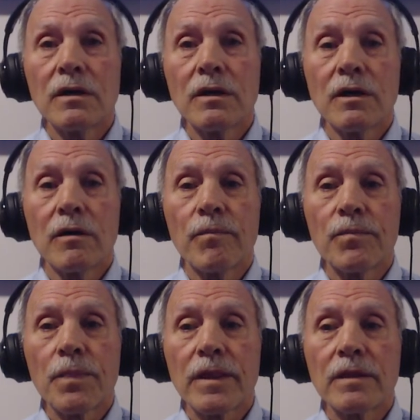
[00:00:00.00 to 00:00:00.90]

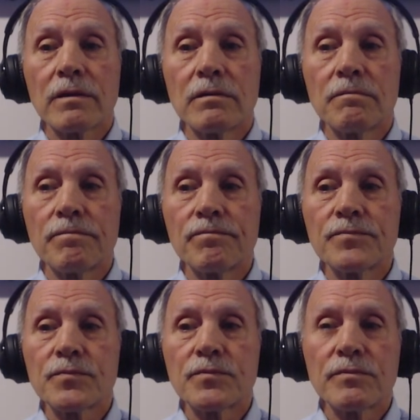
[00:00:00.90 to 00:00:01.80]
Um,
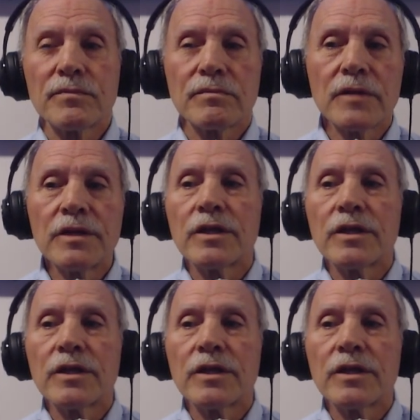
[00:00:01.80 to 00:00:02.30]
and